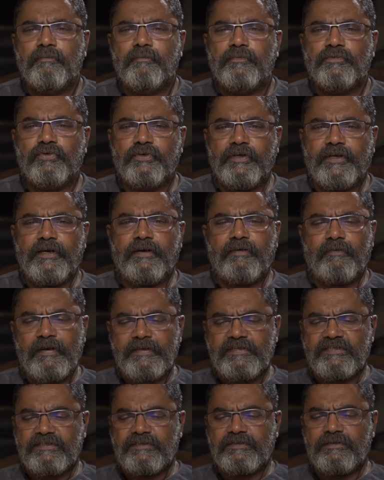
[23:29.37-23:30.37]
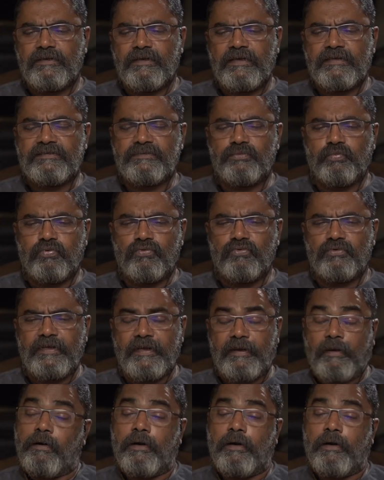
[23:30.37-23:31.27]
So they can rest as who they